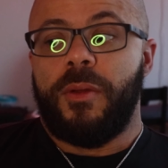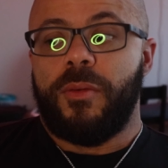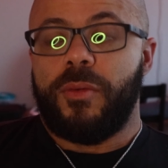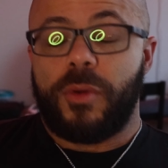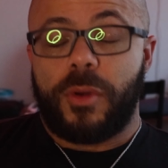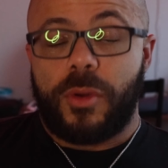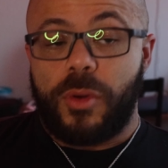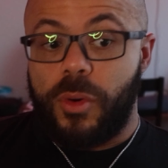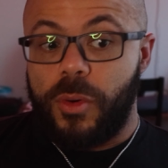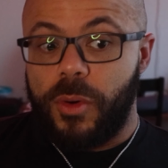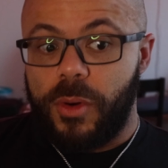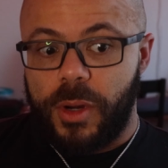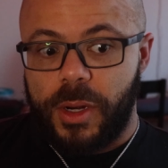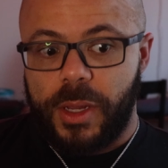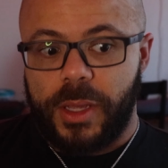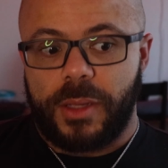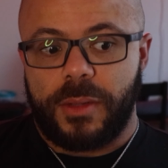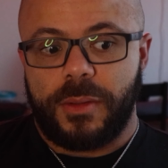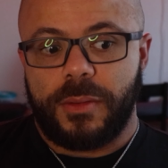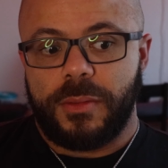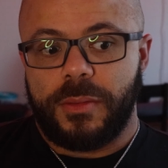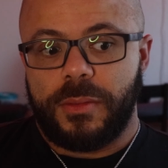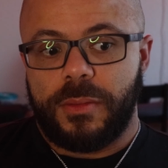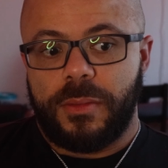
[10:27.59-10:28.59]

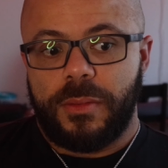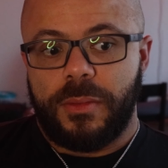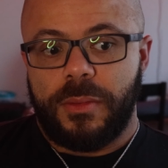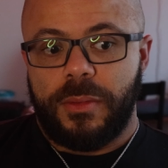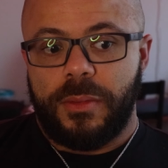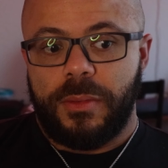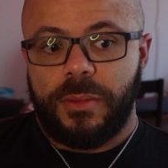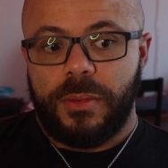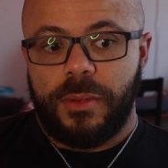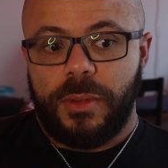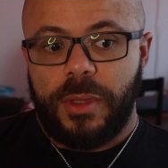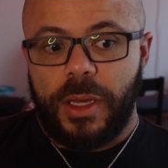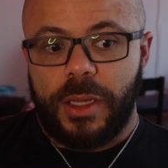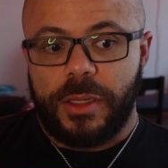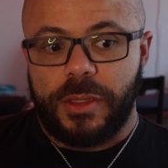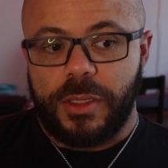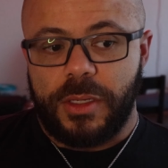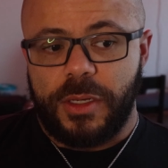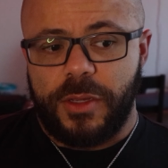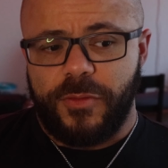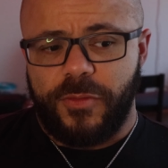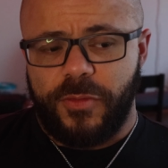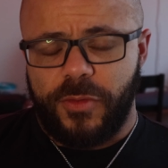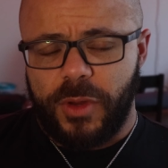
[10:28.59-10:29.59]
recording and
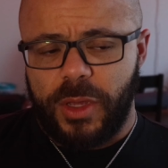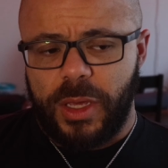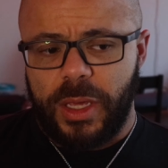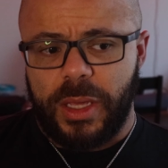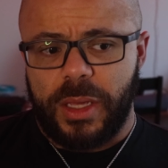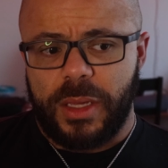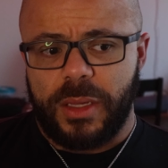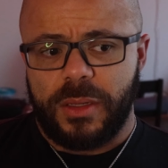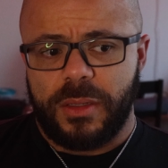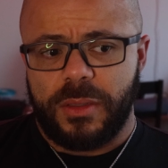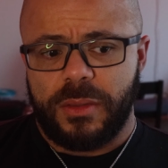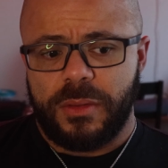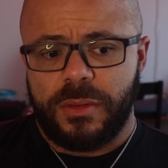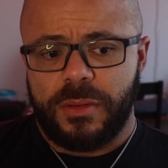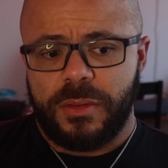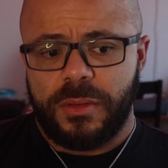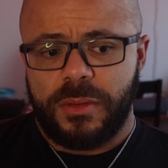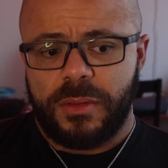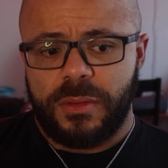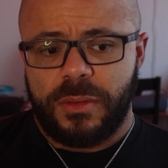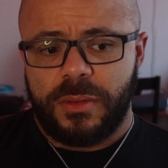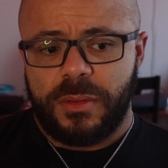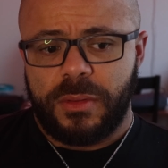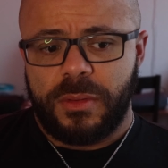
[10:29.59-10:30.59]
then you forget
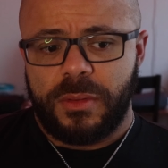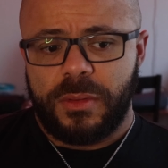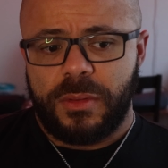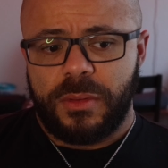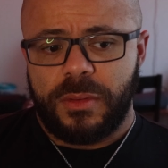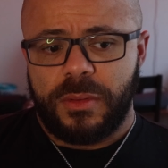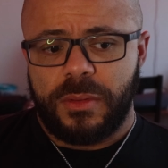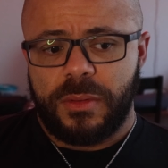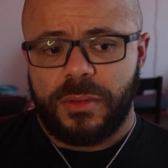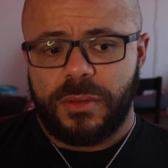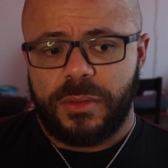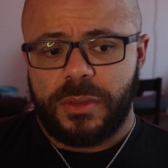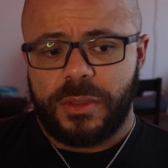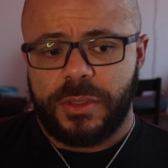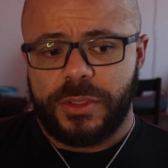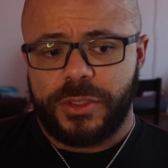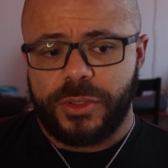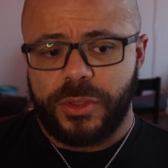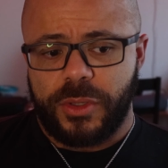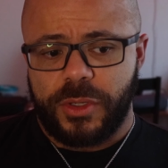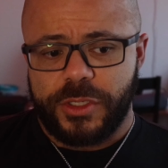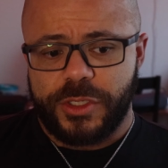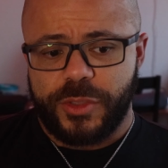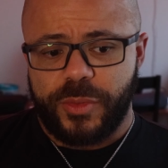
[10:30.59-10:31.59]
to
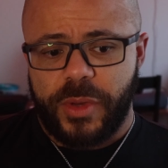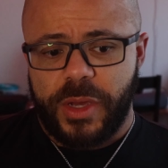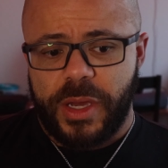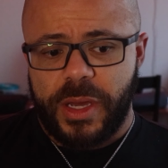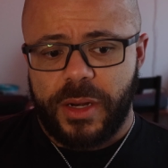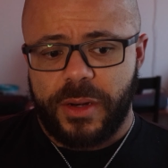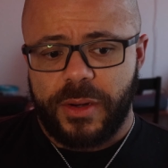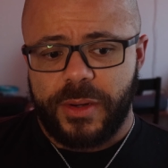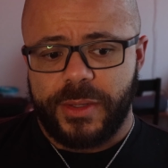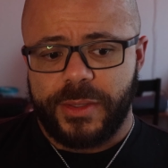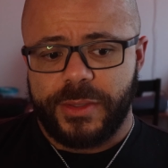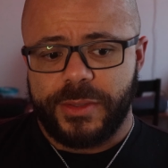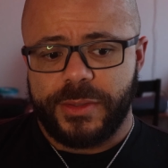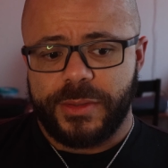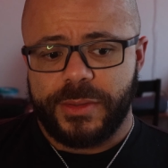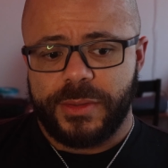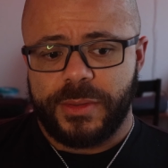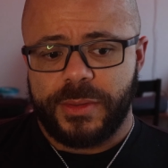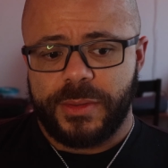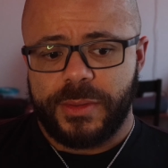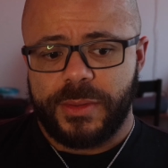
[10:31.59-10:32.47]
charge your batteries.